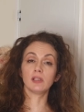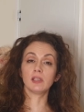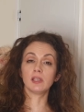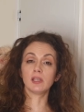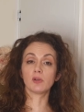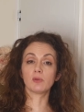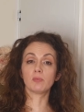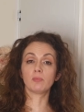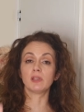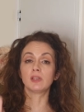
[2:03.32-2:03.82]
a
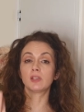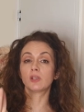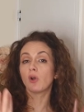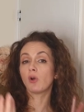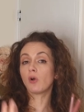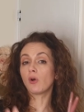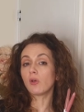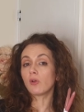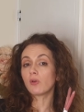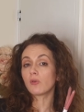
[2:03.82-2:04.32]
little bit
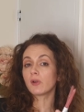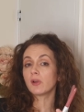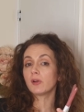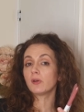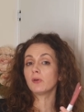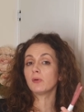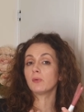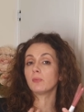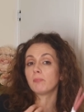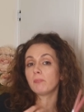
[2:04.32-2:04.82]

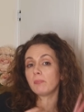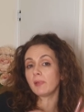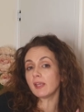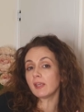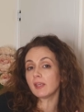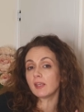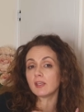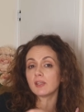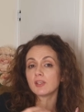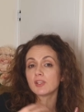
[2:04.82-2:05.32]
coral
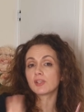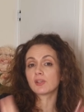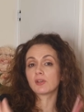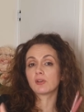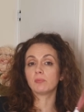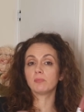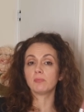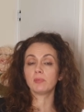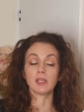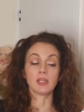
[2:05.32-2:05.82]
pinkish
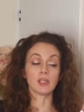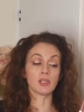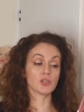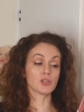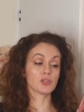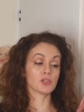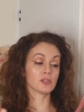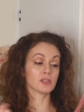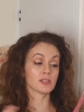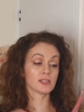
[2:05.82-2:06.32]

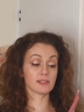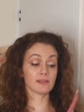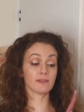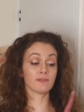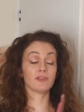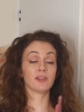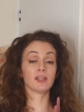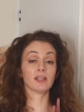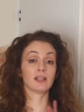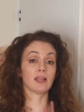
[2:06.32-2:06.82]
combination,
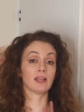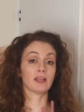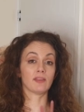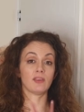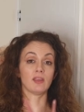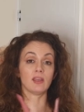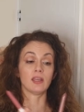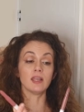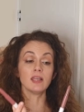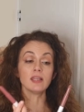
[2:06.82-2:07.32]
something like
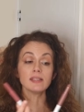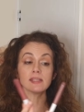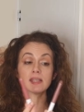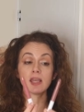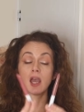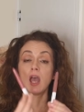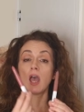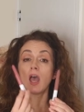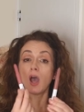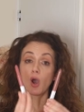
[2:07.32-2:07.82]
this.
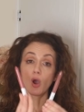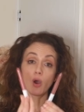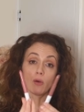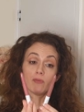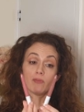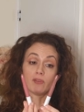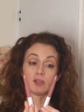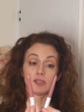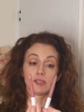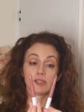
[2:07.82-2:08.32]

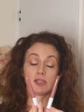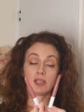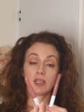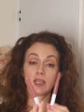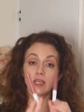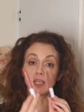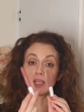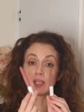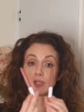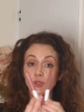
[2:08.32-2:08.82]

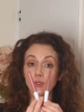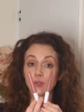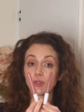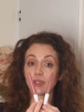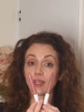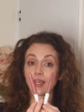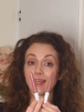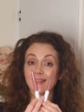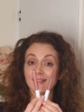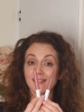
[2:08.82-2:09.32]
Obviously, you
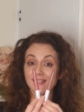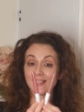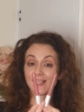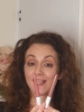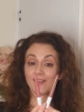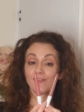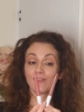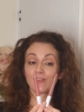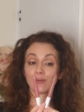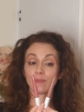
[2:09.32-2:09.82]
can
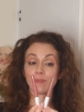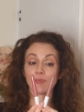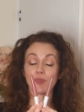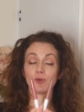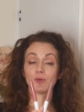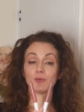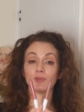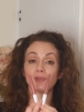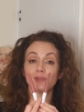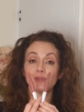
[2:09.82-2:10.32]
see from
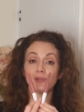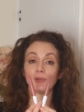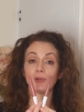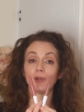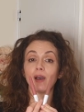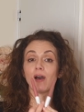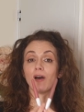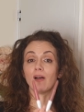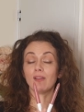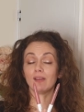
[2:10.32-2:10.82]
those two
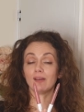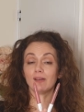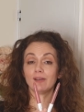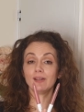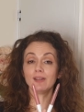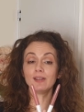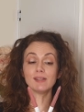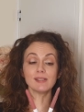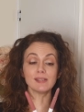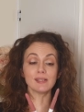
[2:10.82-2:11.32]

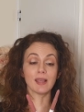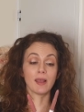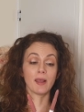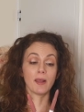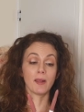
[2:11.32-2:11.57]
colors.